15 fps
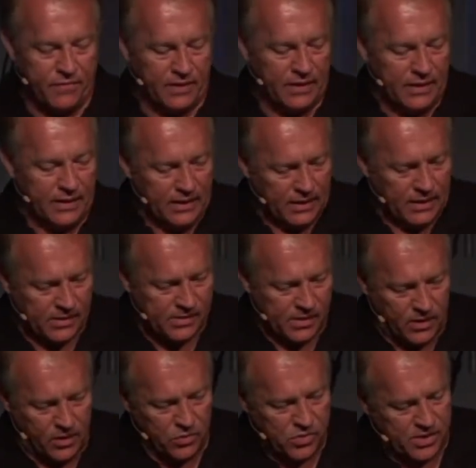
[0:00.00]
And here's a
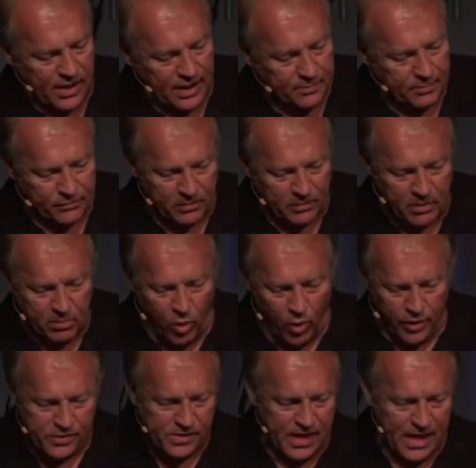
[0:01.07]
cute statement from a
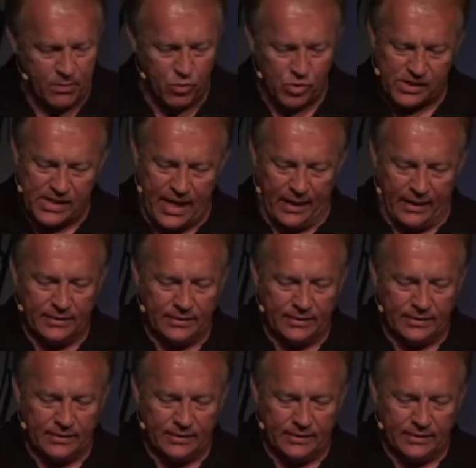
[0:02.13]
boy whose name was Alan.